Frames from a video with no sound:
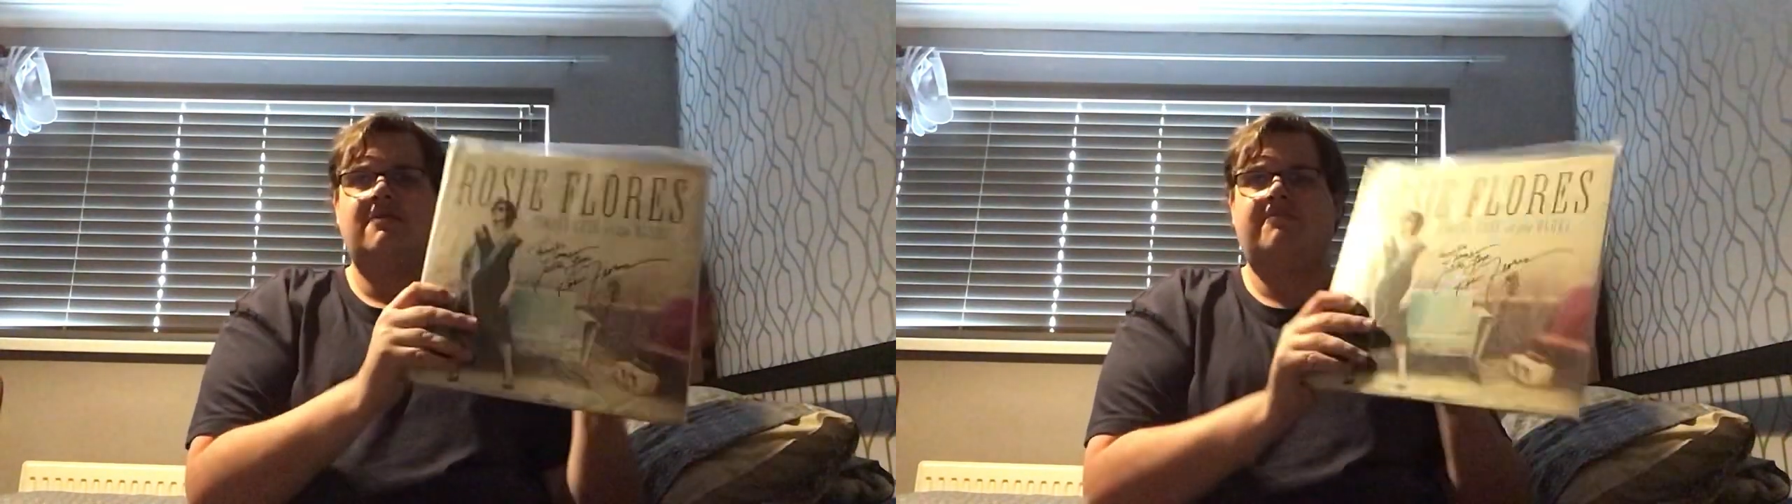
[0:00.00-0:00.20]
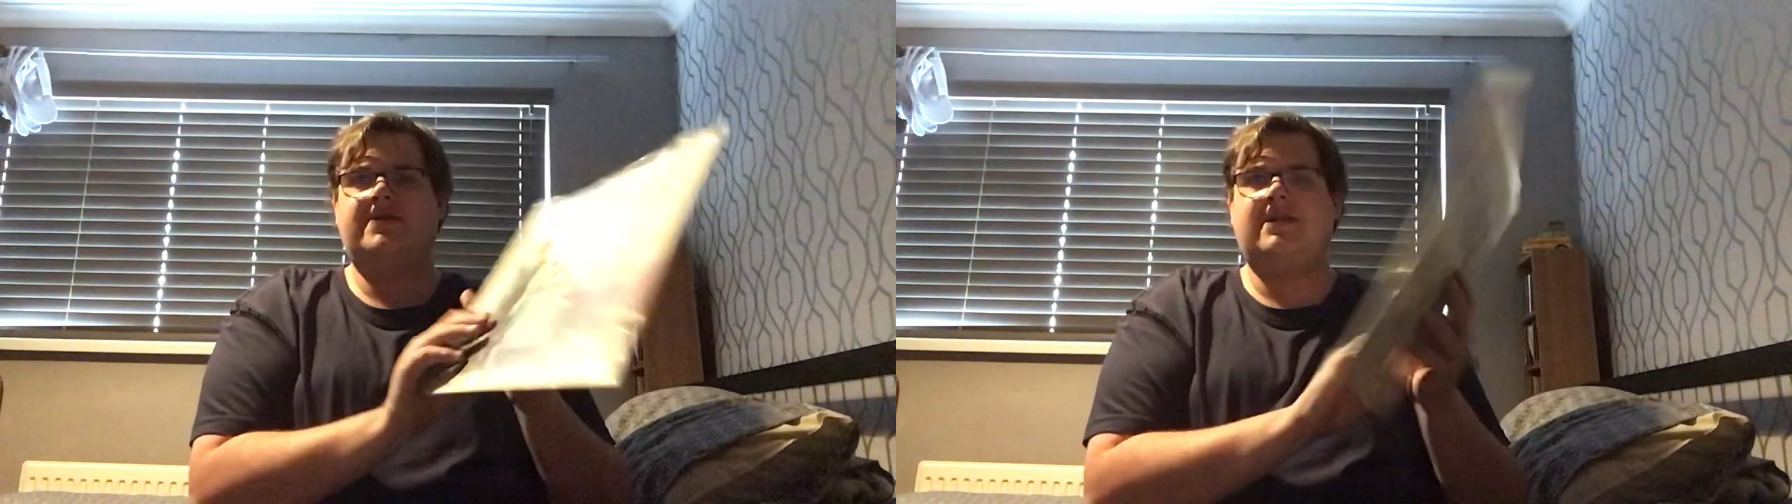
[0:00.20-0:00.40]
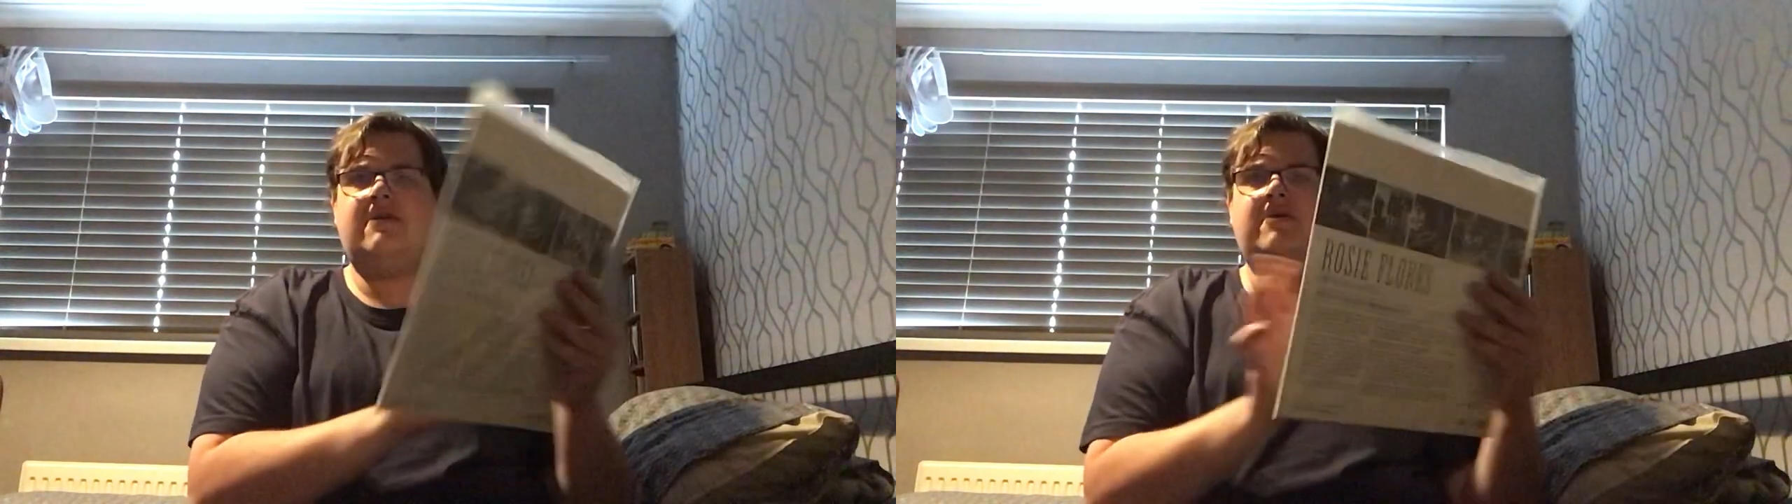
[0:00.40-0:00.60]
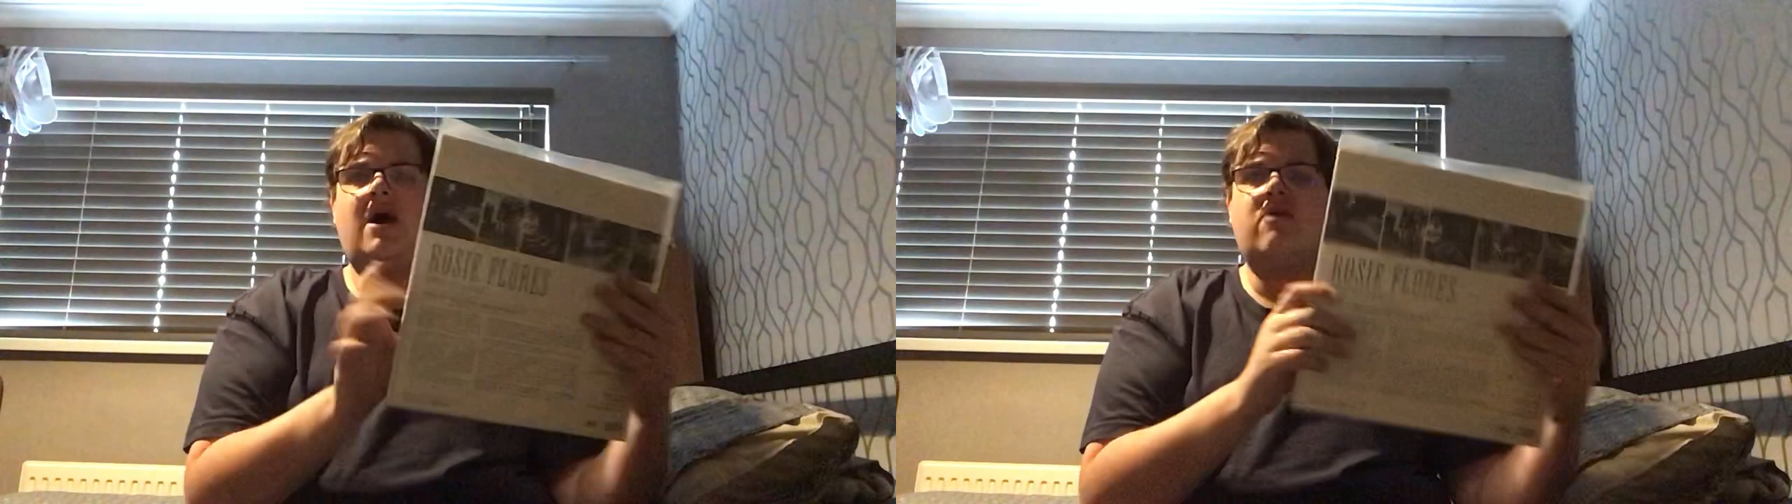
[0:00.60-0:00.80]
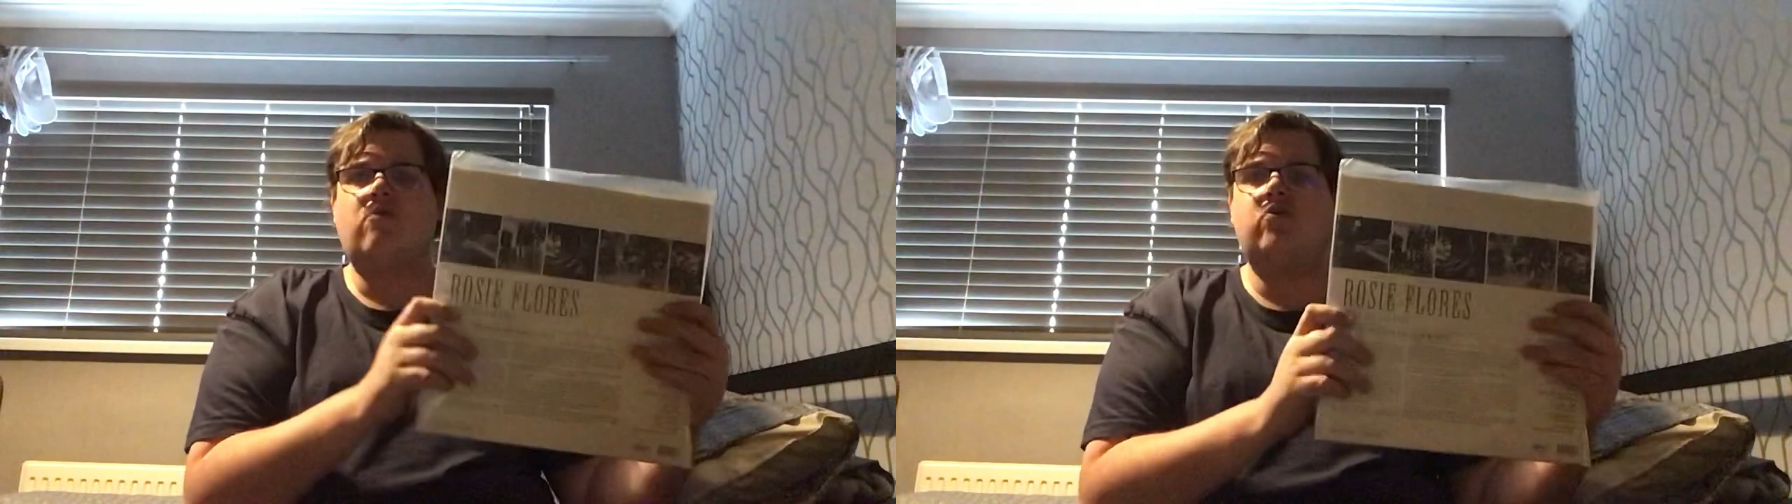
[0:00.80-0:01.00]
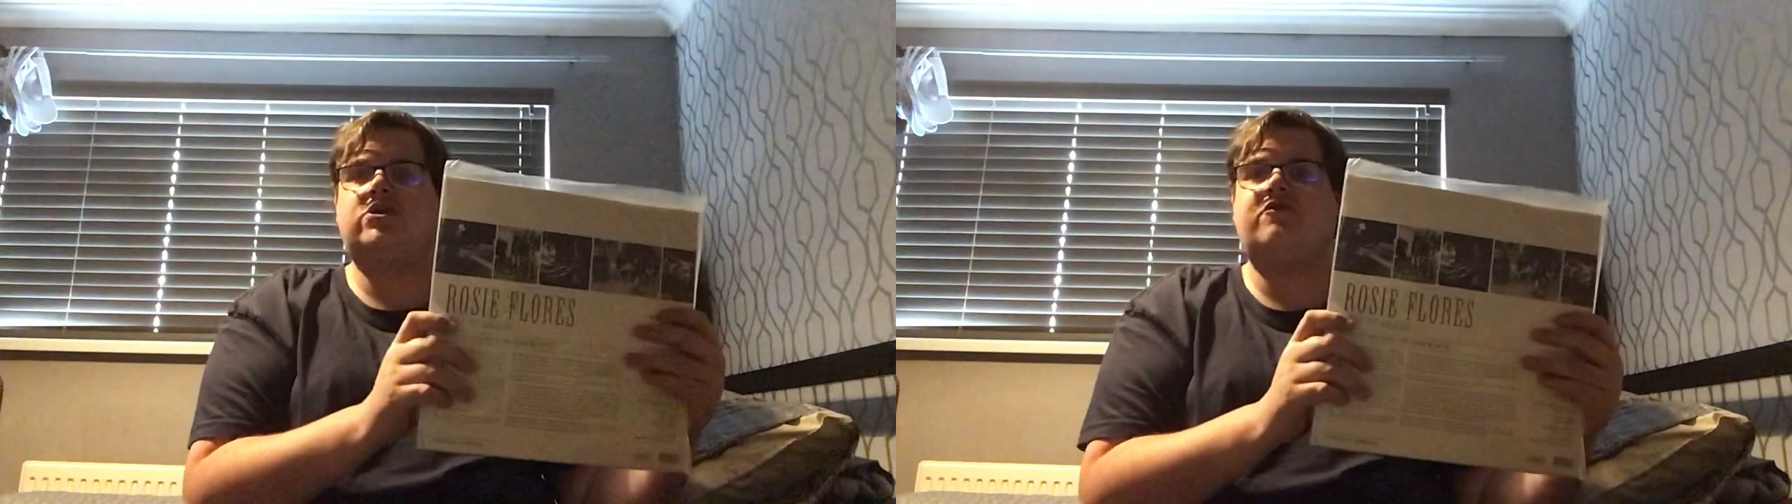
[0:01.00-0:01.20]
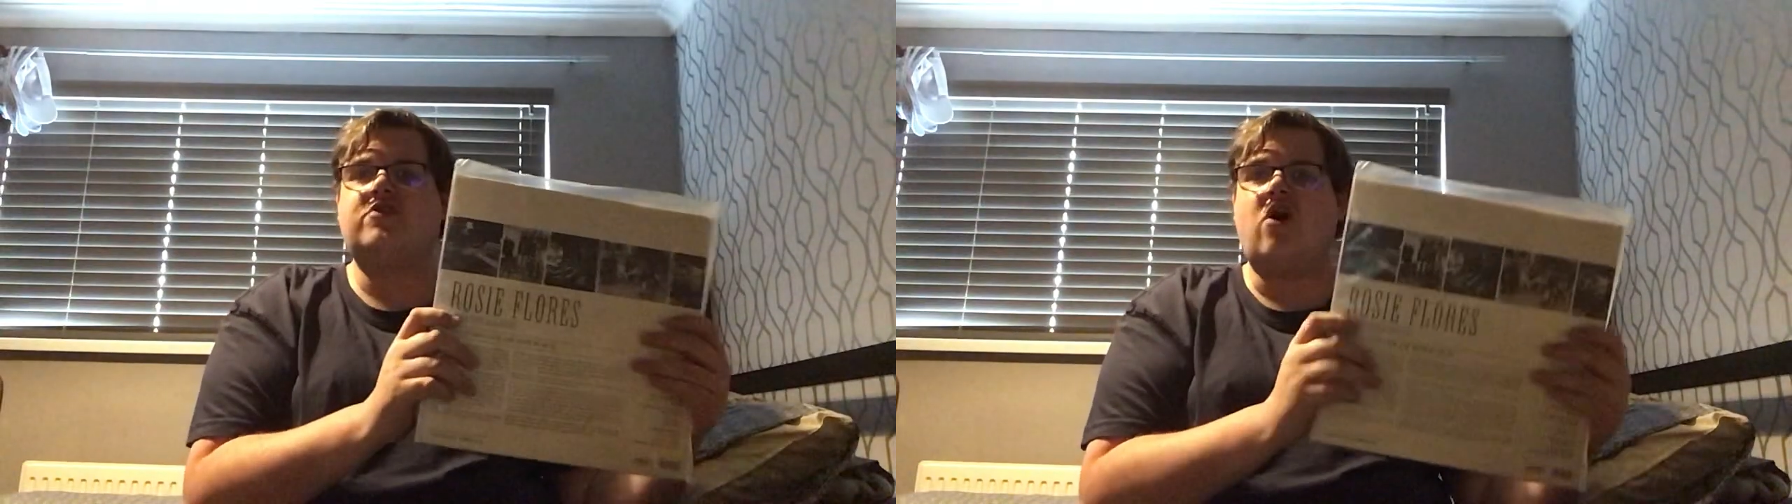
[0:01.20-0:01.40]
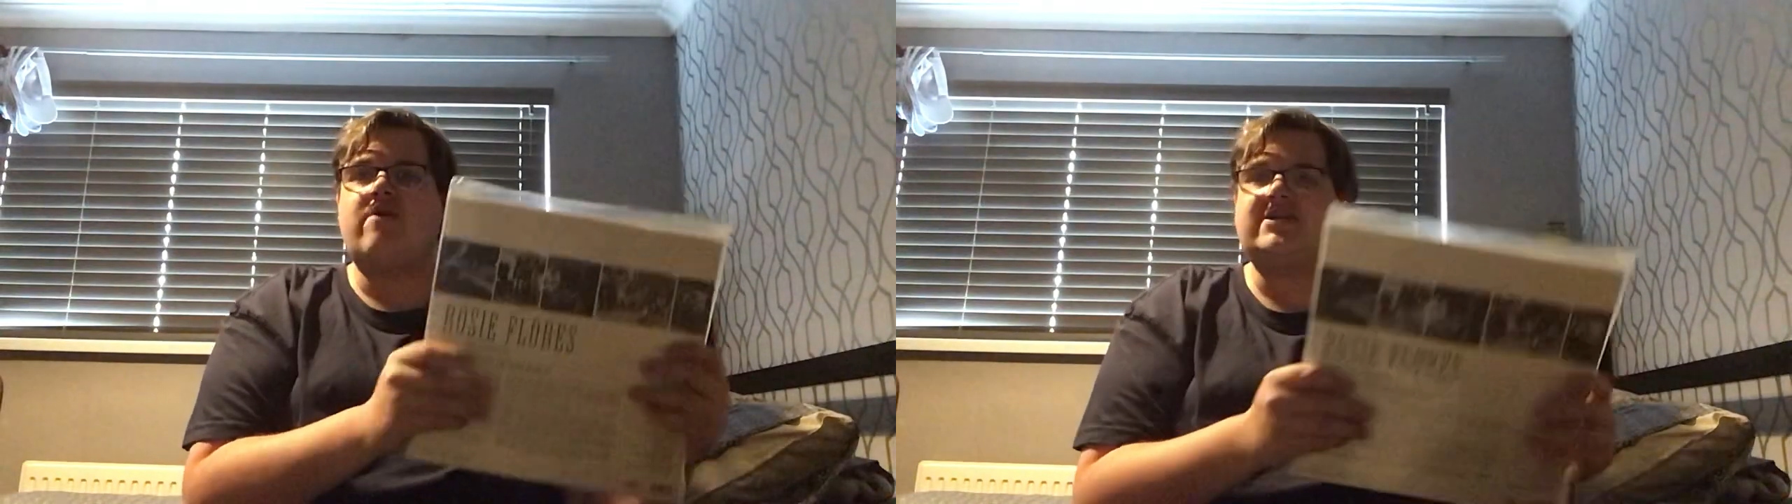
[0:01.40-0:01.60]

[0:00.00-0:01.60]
But there we are, Rosa Flores.